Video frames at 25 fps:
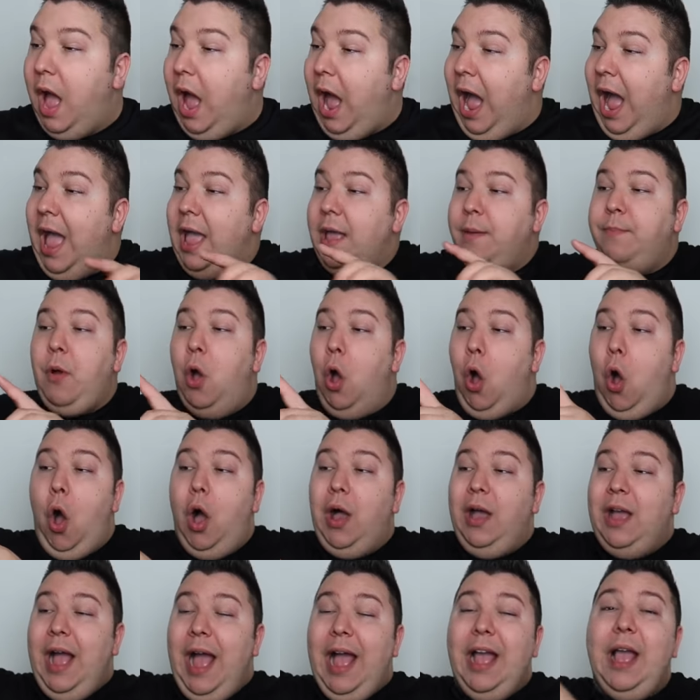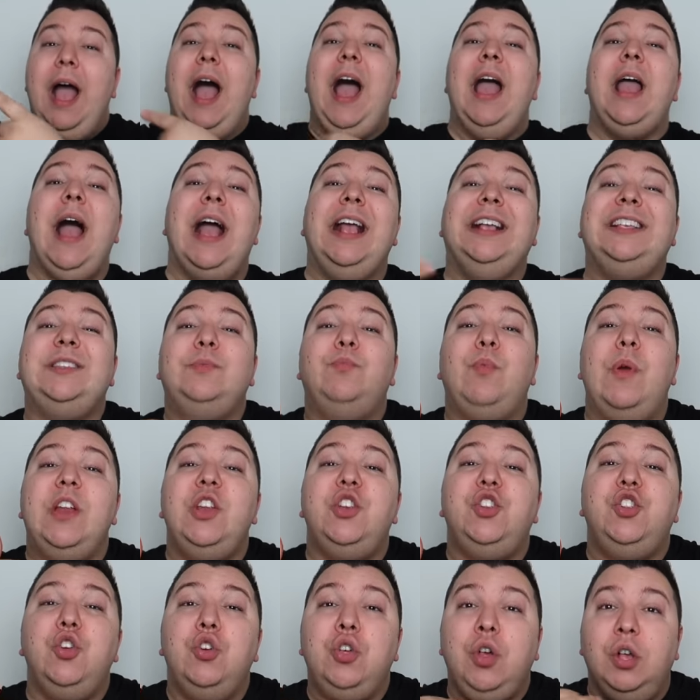I sprayed
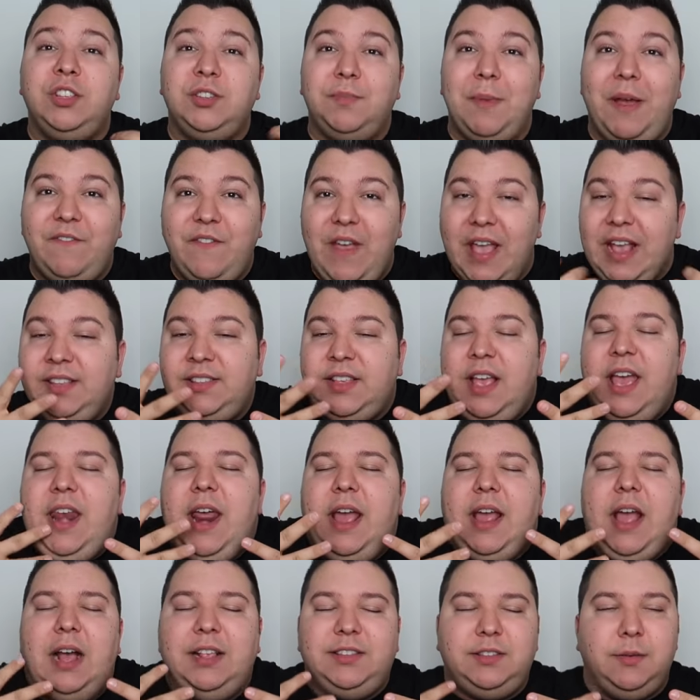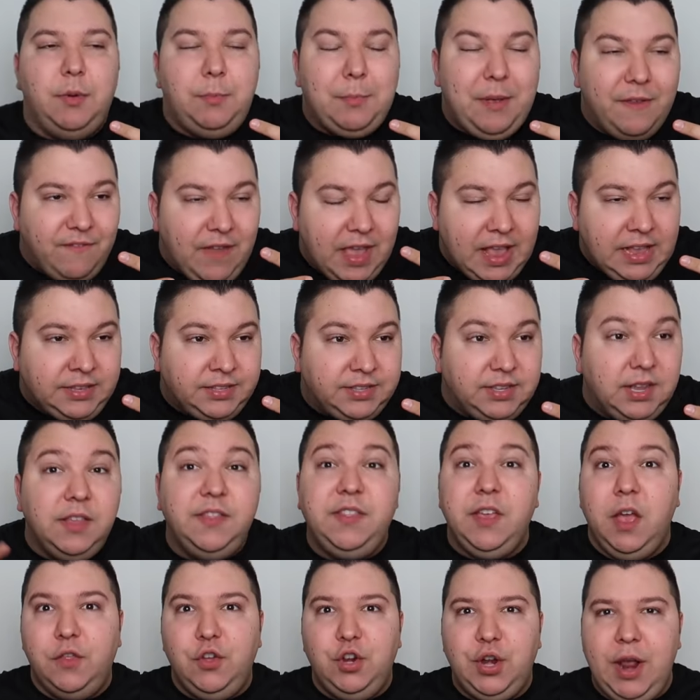it too close to my face, and I got some on my face
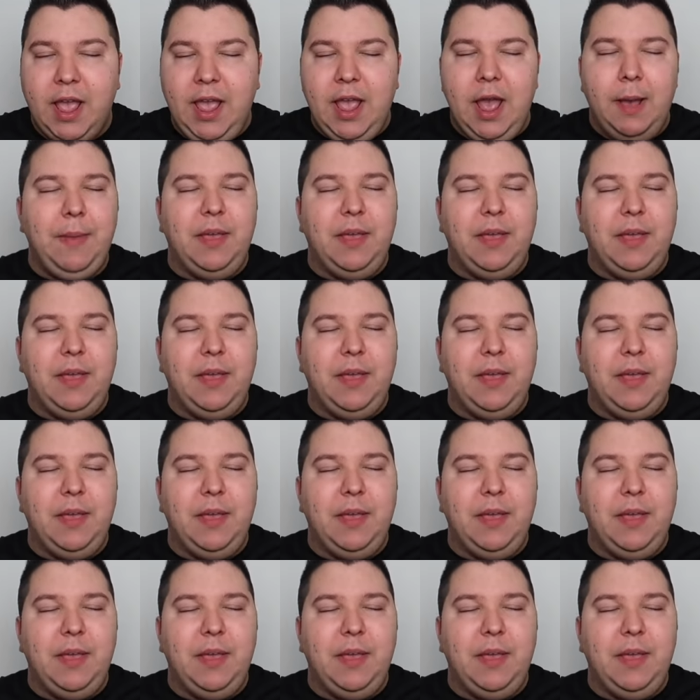the other day.